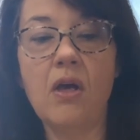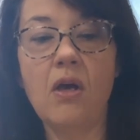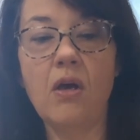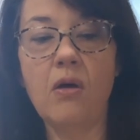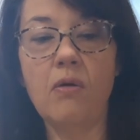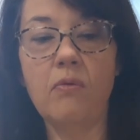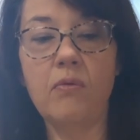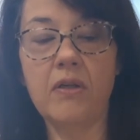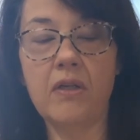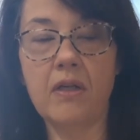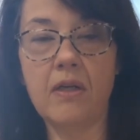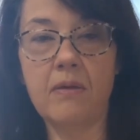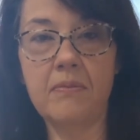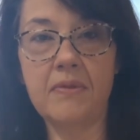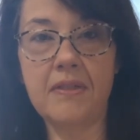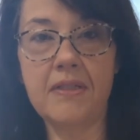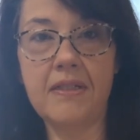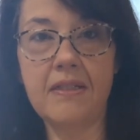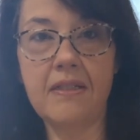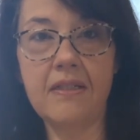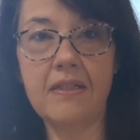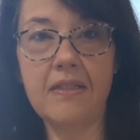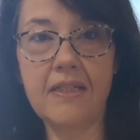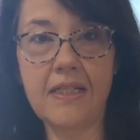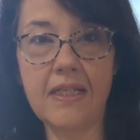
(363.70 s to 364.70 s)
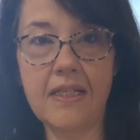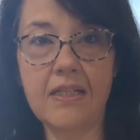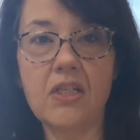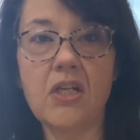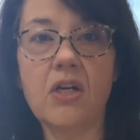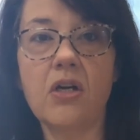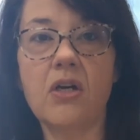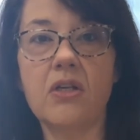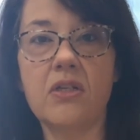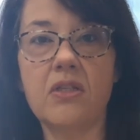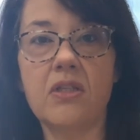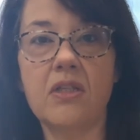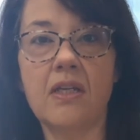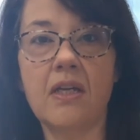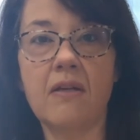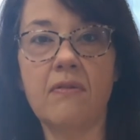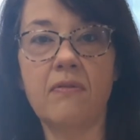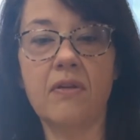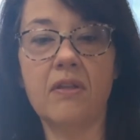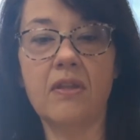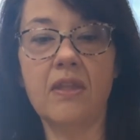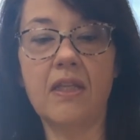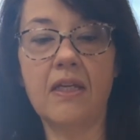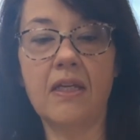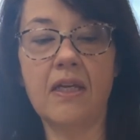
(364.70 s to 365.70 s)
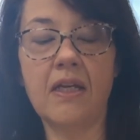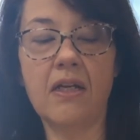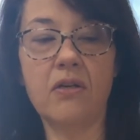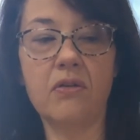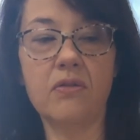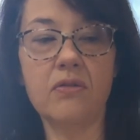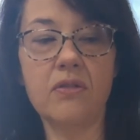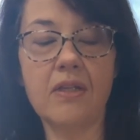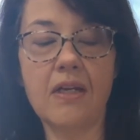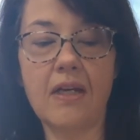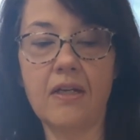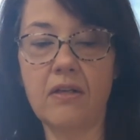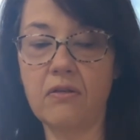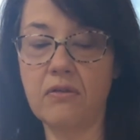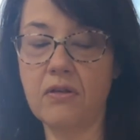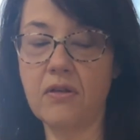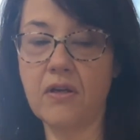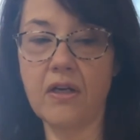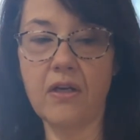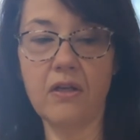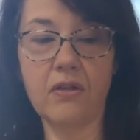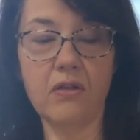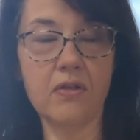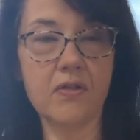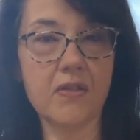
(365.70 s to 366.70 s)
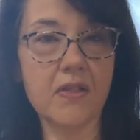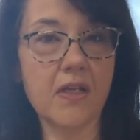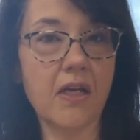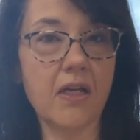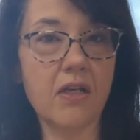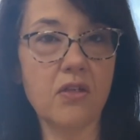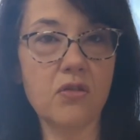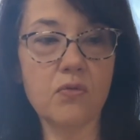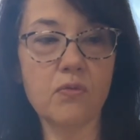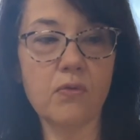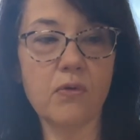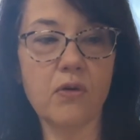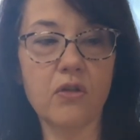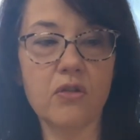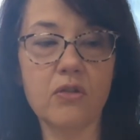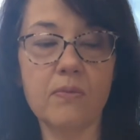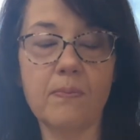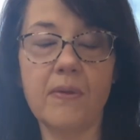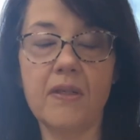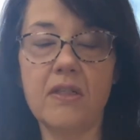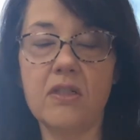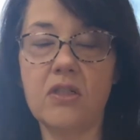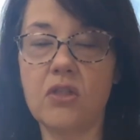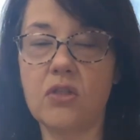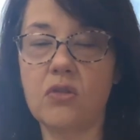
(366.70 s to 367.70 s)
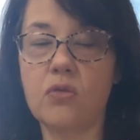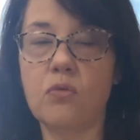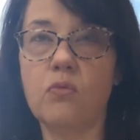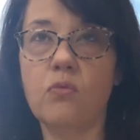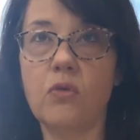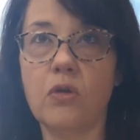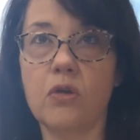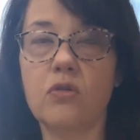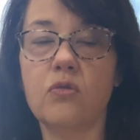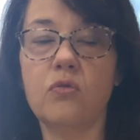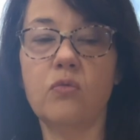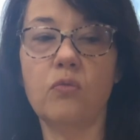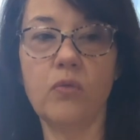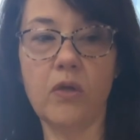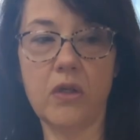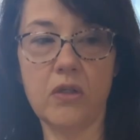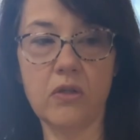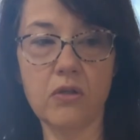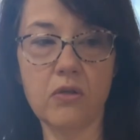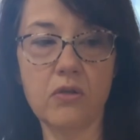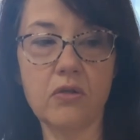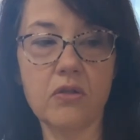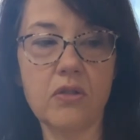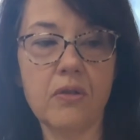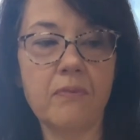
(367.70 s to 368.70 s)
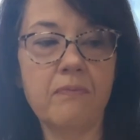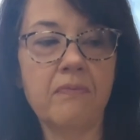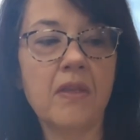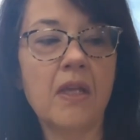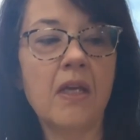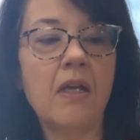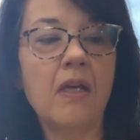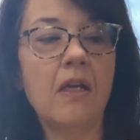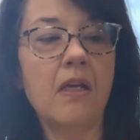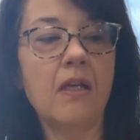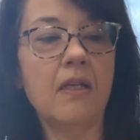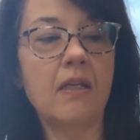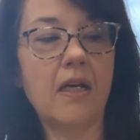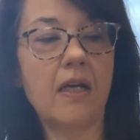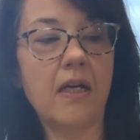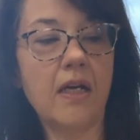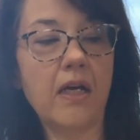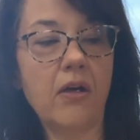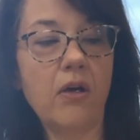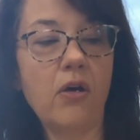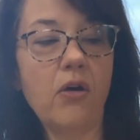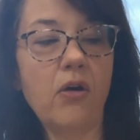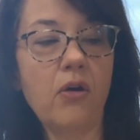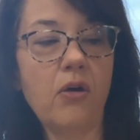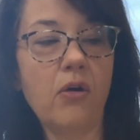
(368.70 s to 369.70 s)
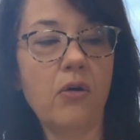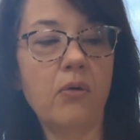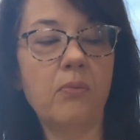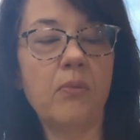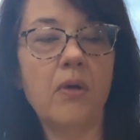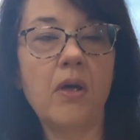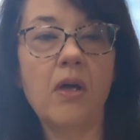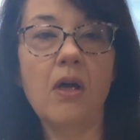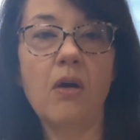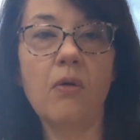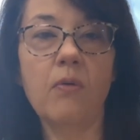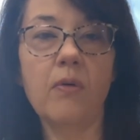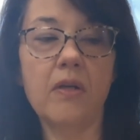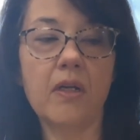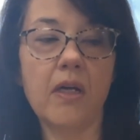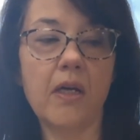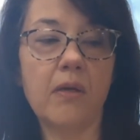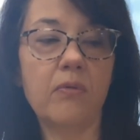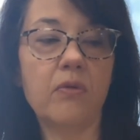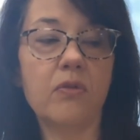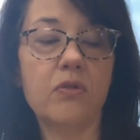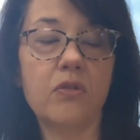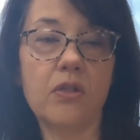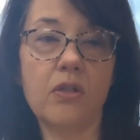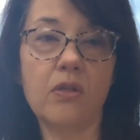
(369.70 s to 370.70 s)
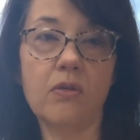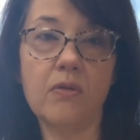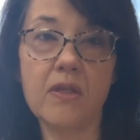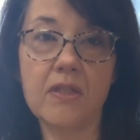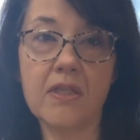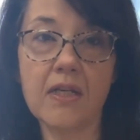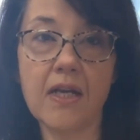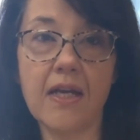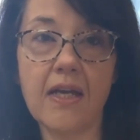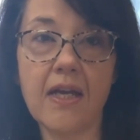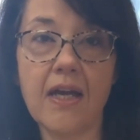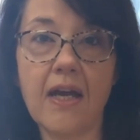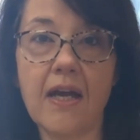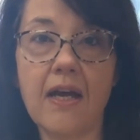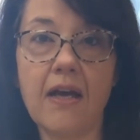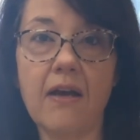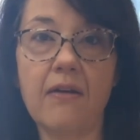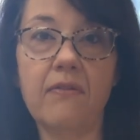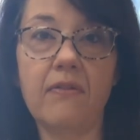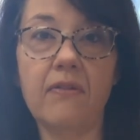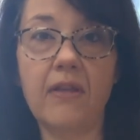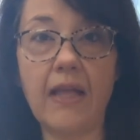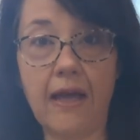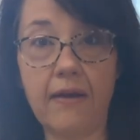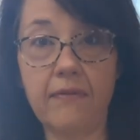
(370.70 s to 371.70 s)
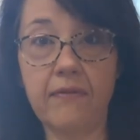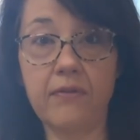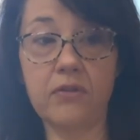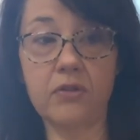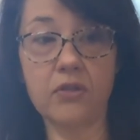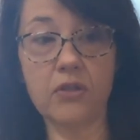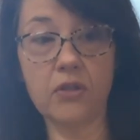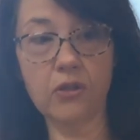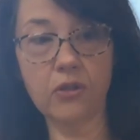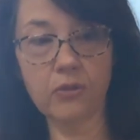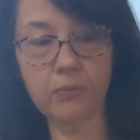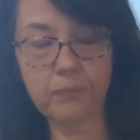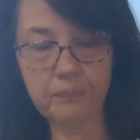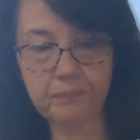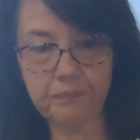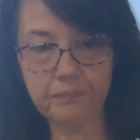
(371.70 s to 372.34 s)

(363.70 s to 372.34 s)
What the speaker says: when I'm detoxing everything else. I don't know how the science works, but it just works wonders. Now at home, what I will do is I have lavender